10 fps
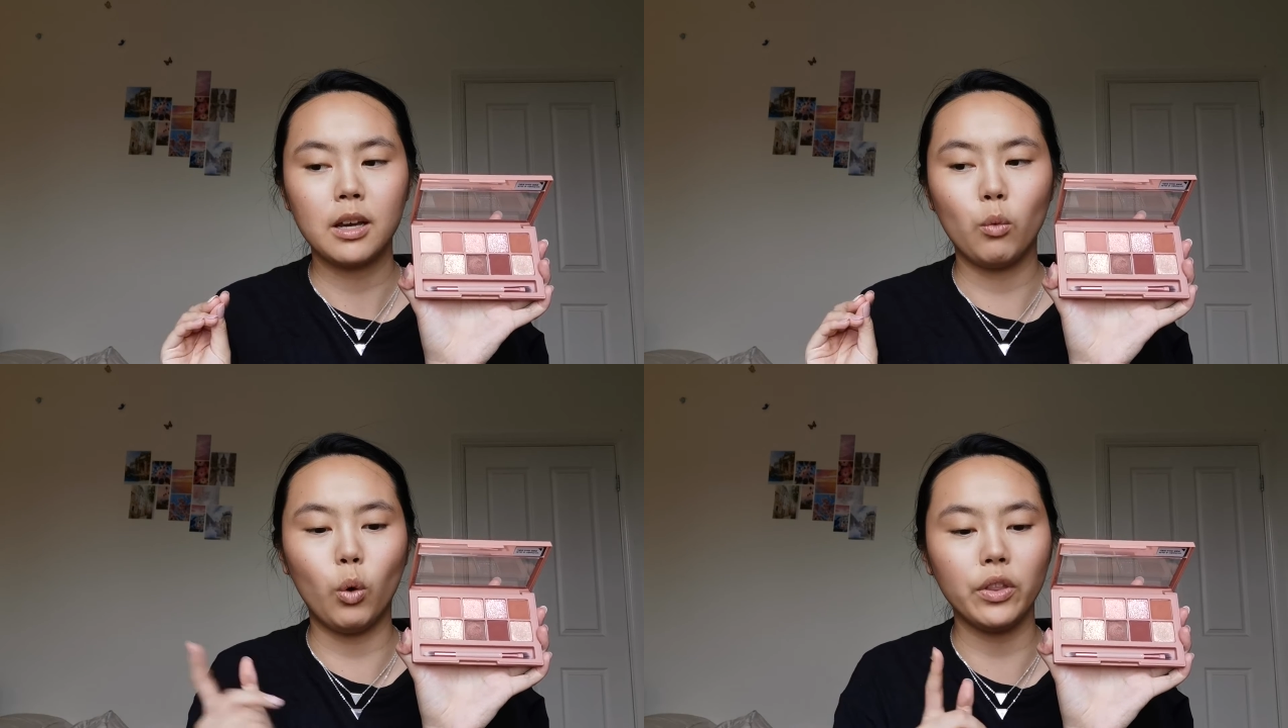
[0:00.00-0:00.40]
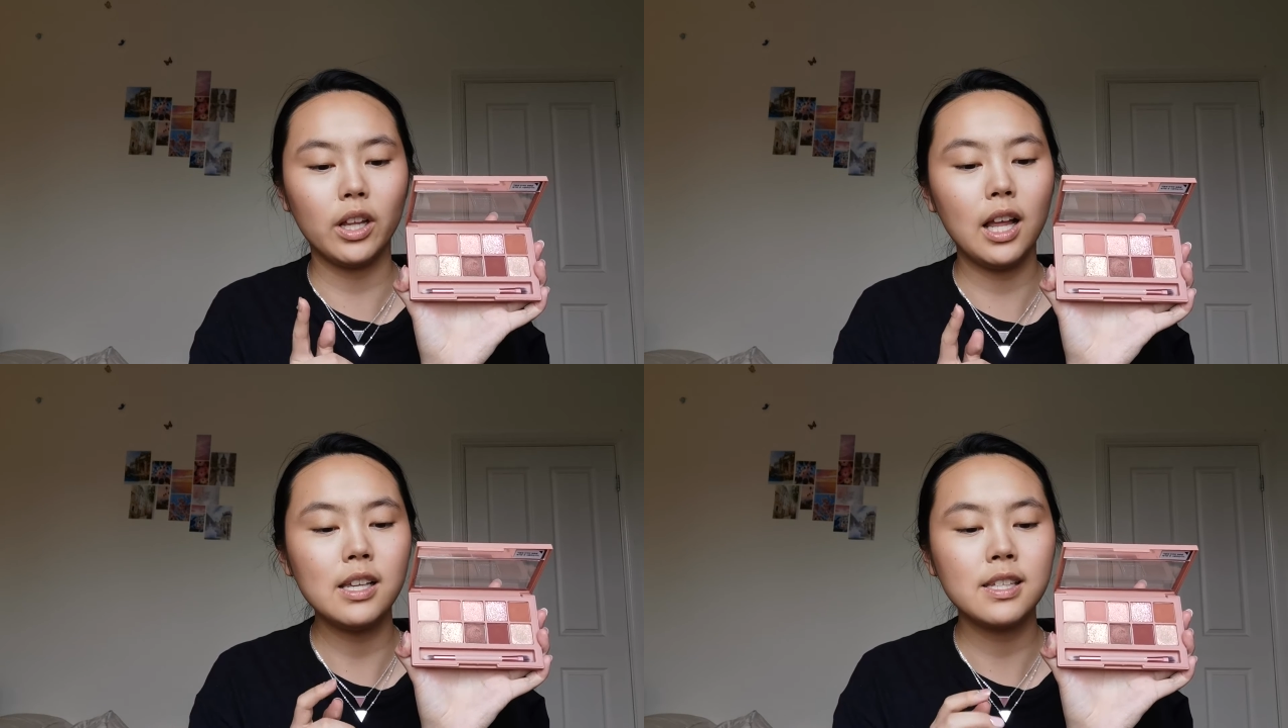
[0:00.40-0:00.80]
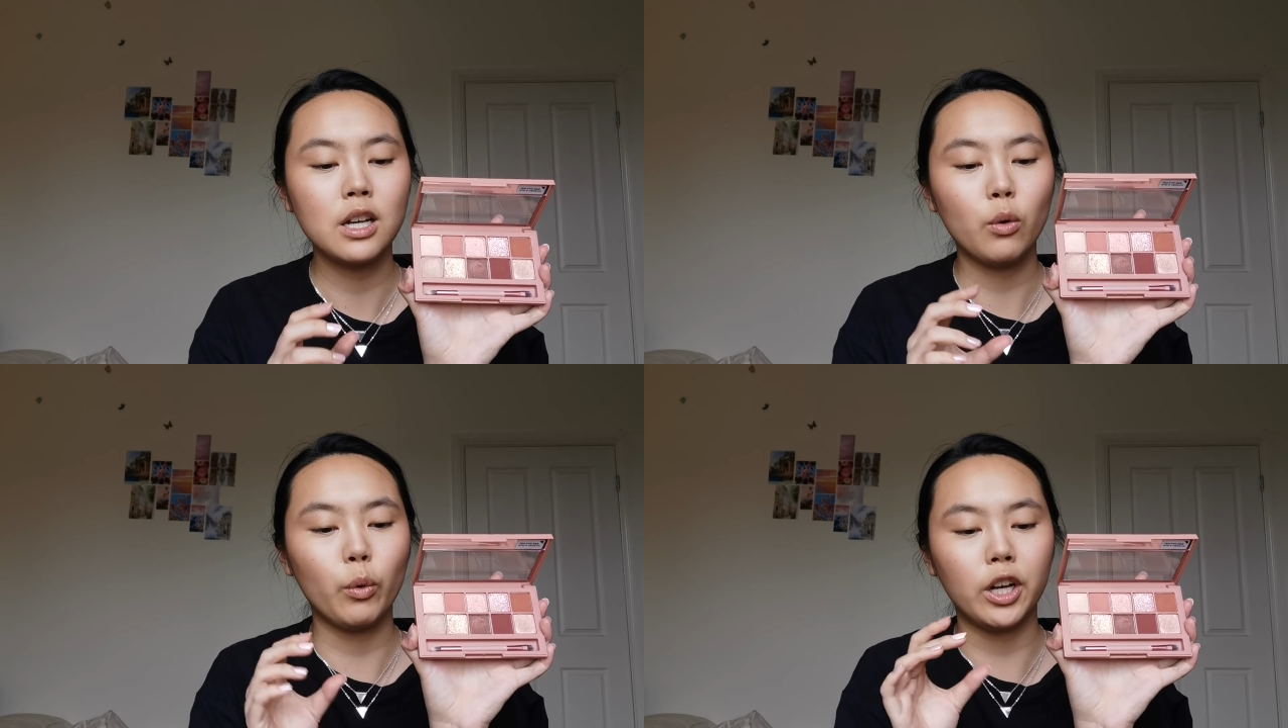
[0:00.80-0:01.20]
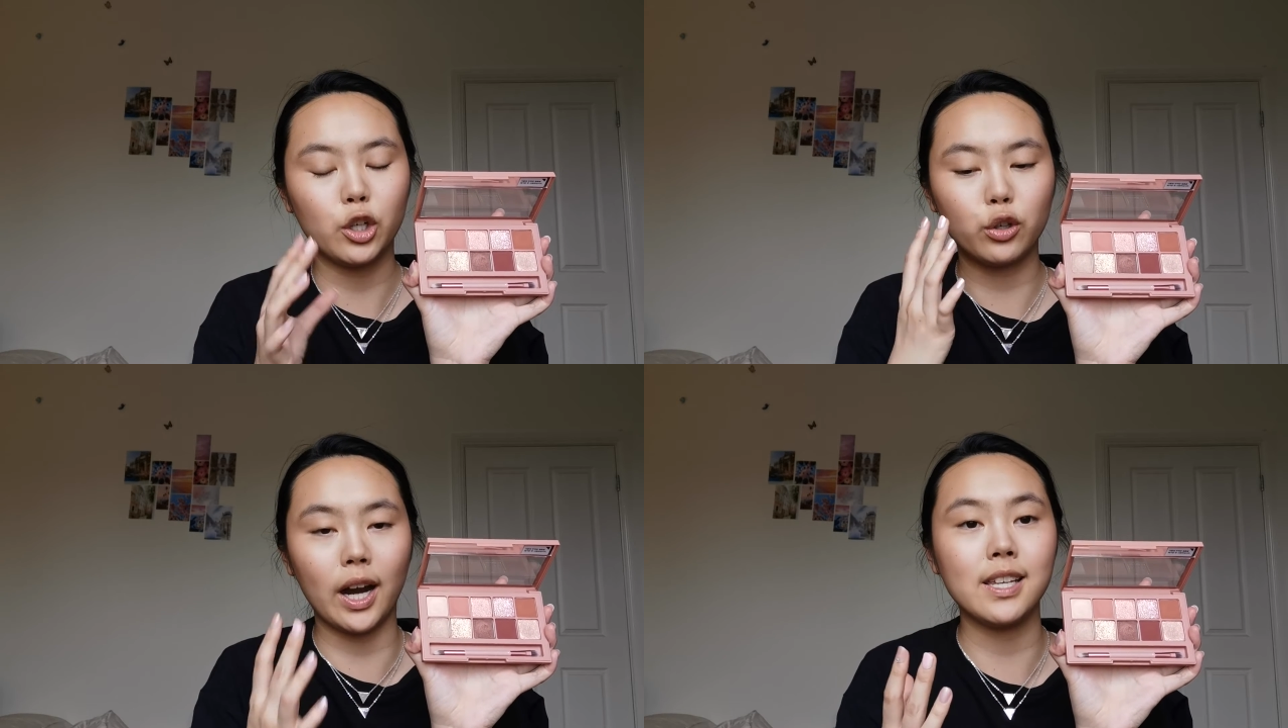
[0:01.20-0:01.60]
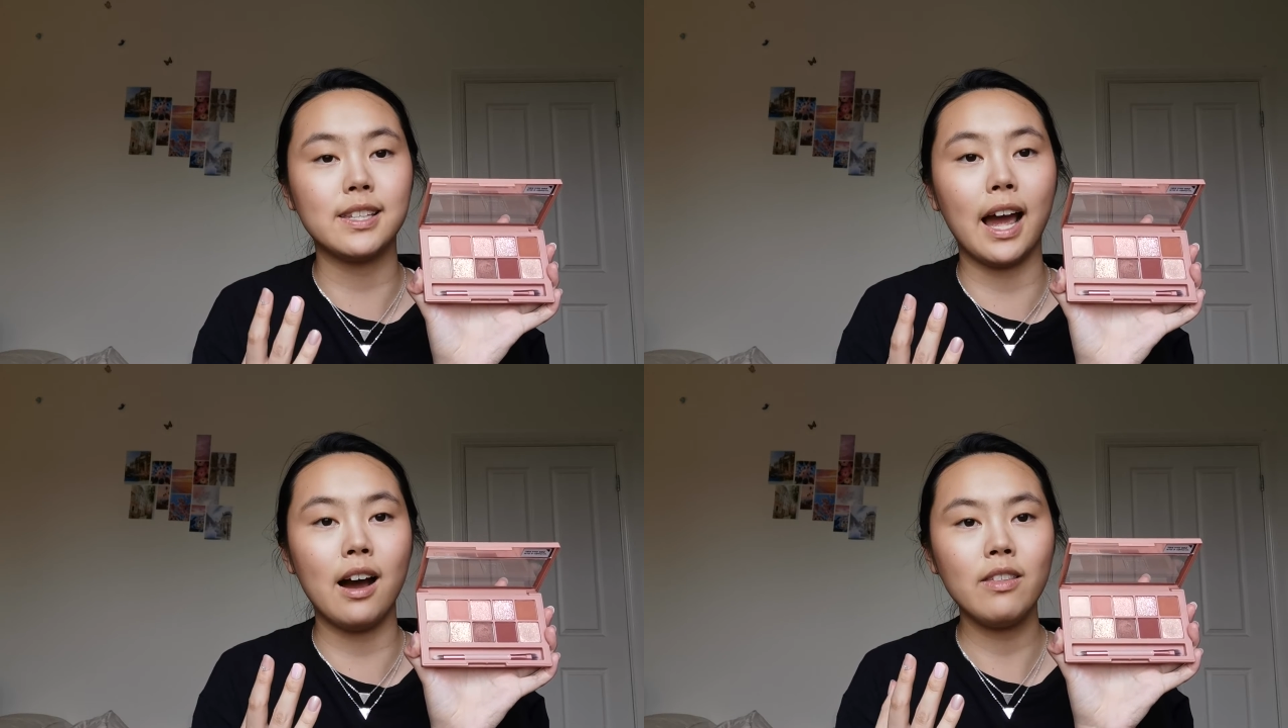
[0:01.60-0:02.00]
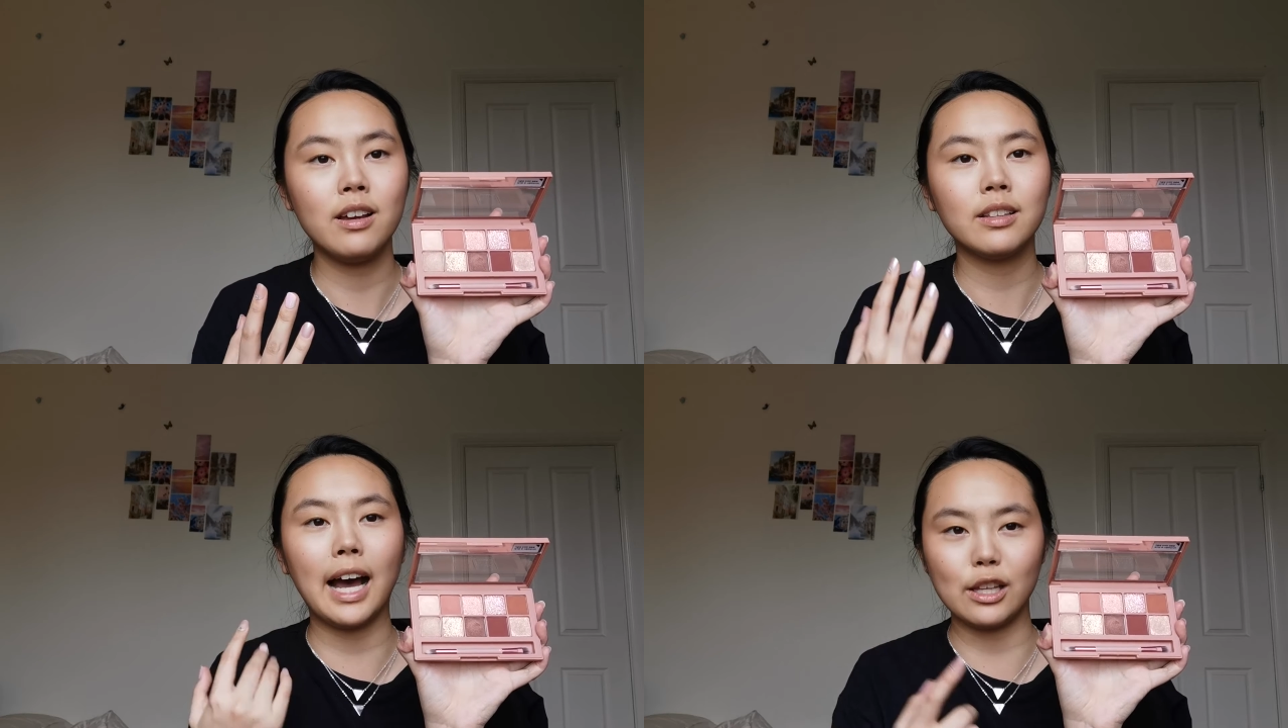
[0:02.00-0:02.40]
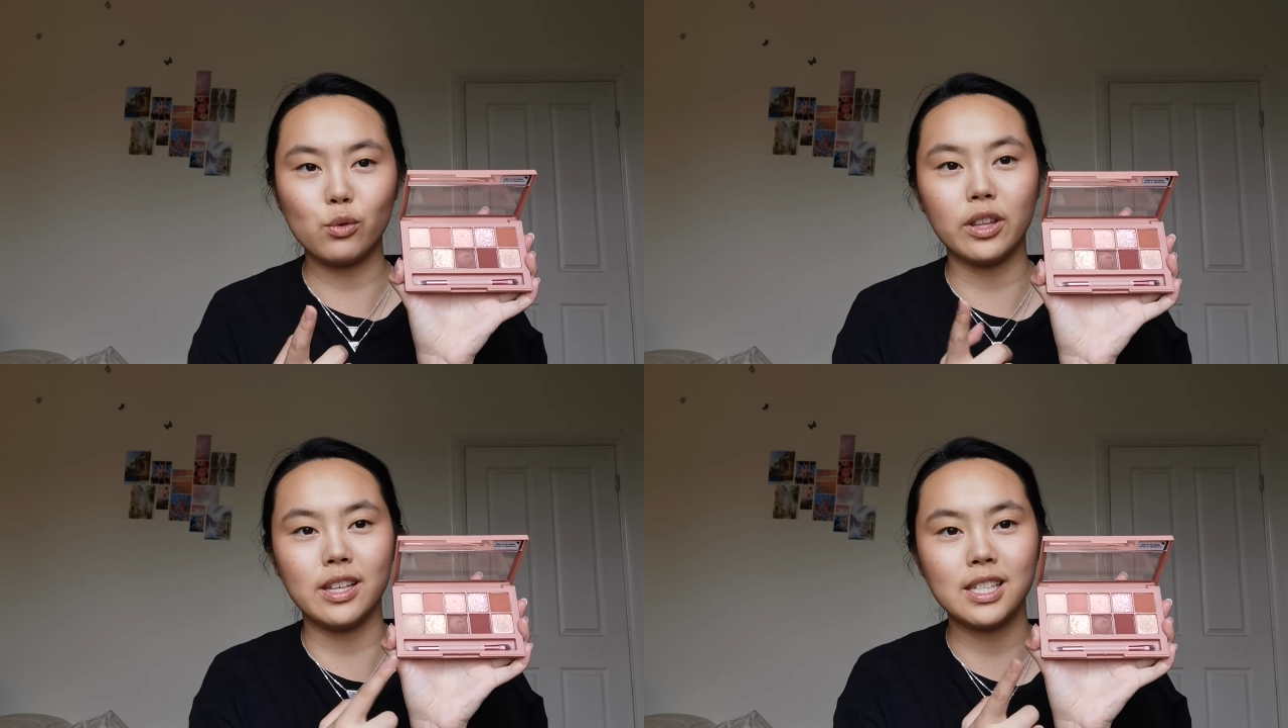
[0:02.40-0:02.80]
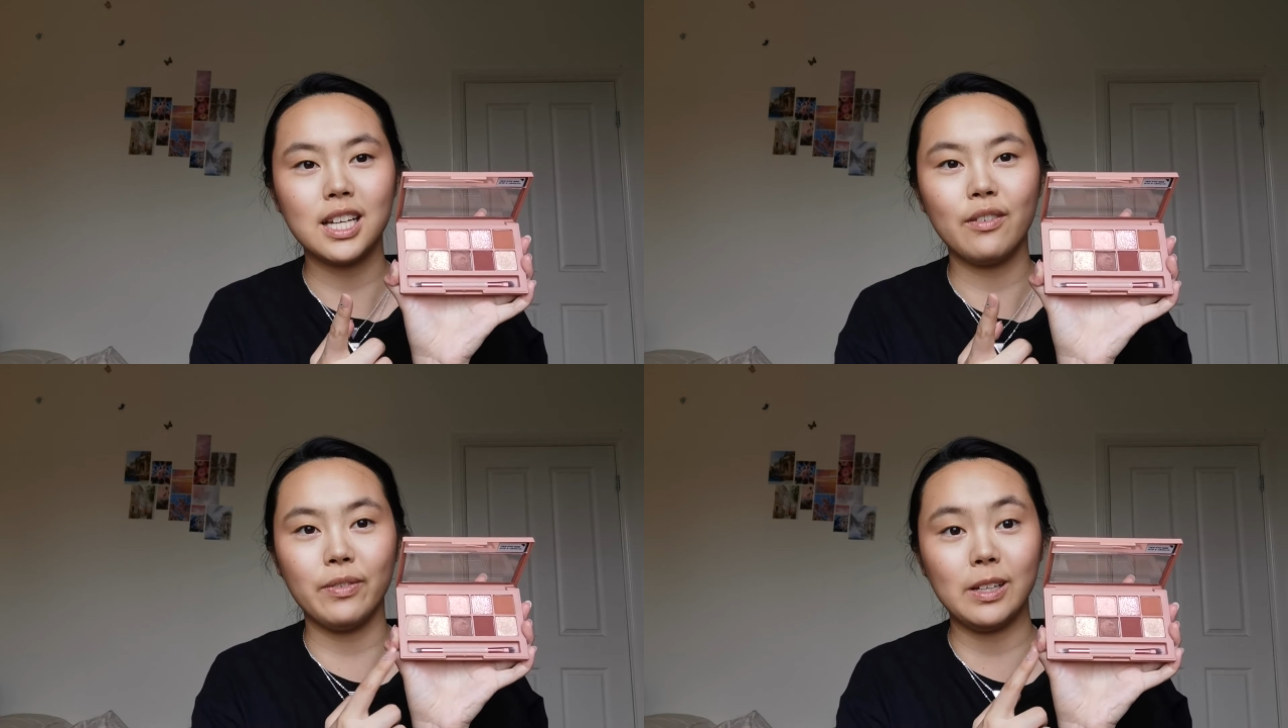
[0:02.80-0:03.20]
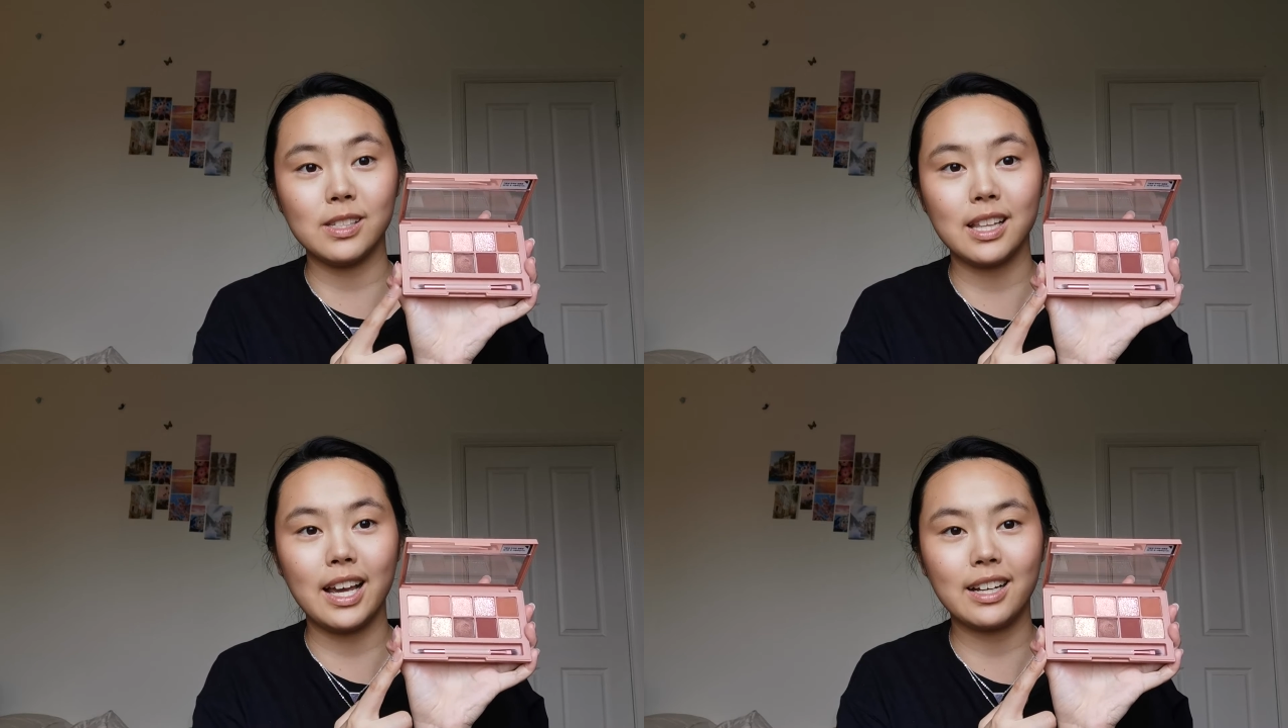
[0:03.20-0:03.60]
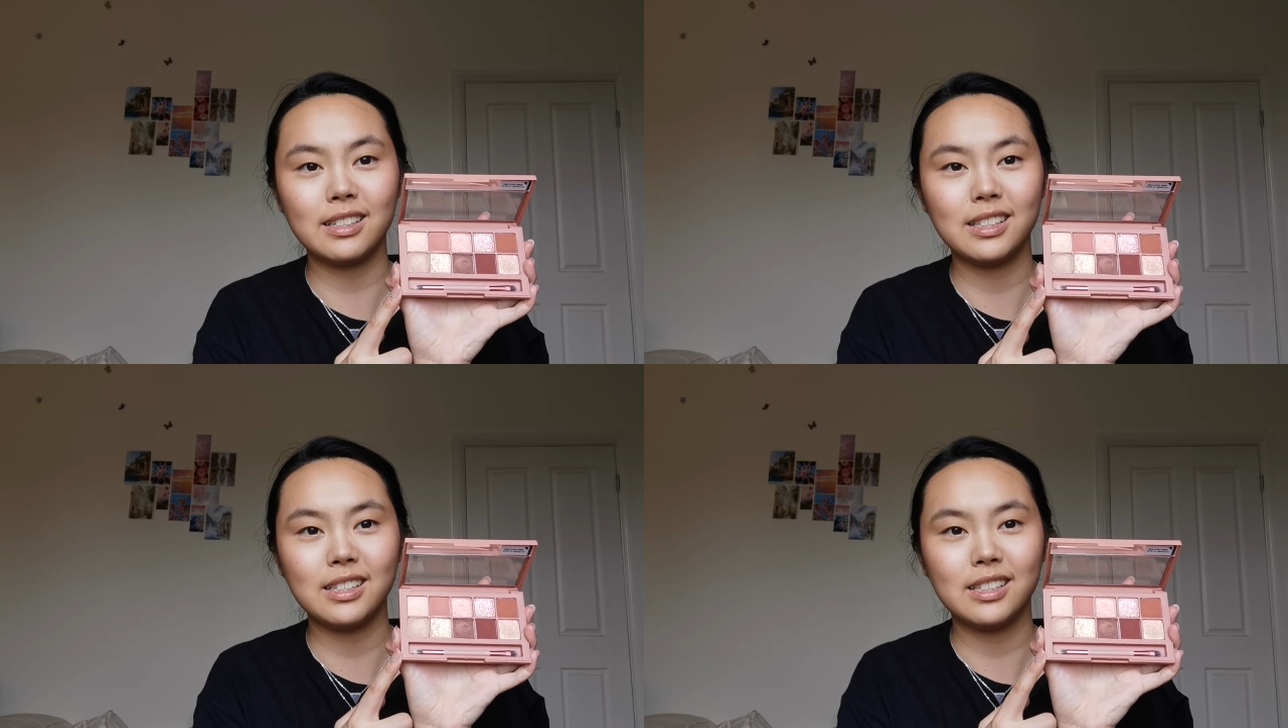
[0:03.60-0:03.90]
Wanderlust, when it dries down, that's what this feels like